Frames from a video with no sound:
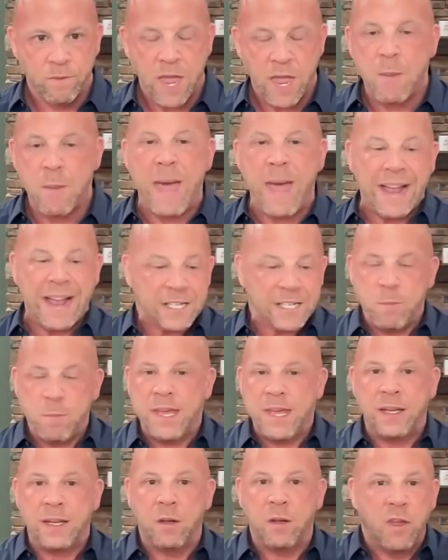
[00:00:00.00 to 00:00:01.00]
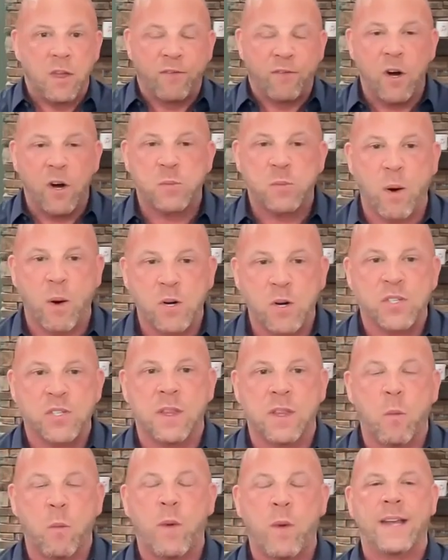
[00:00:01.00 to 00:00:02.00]
Imagine being the first
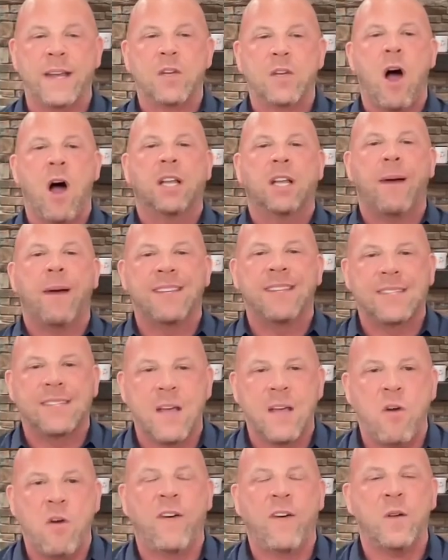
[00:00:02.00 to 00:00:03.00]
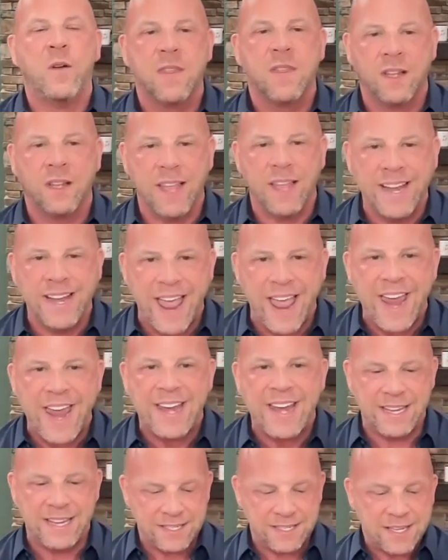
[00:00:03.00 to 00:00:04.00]
person that when they talked about cell phones in the late
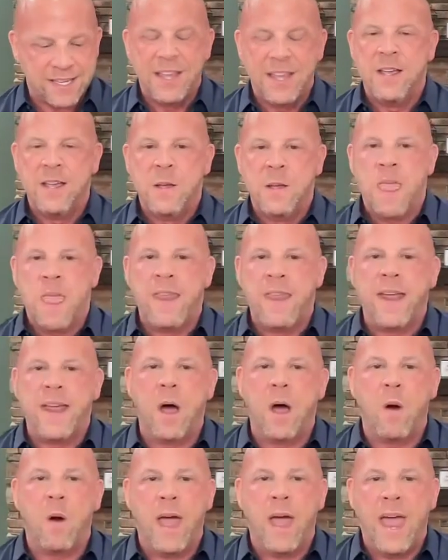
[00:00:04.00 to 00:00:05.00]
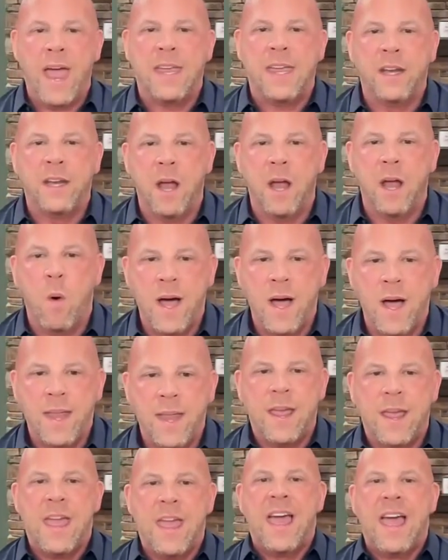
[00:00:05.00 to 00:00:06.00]
80s, and they go, hey, you know what?